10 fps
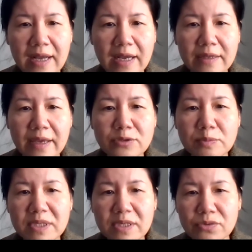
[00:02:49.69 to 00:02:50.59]
and
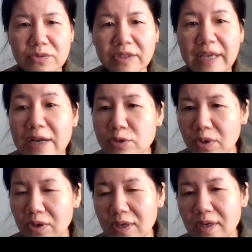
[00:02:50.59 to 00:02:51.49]
HBD3
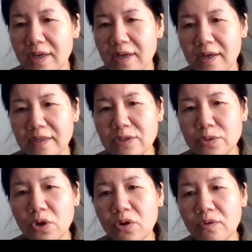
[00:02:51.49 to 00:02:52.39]
tetramer needs
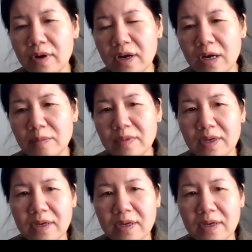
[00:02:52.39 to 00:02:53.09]
to overcome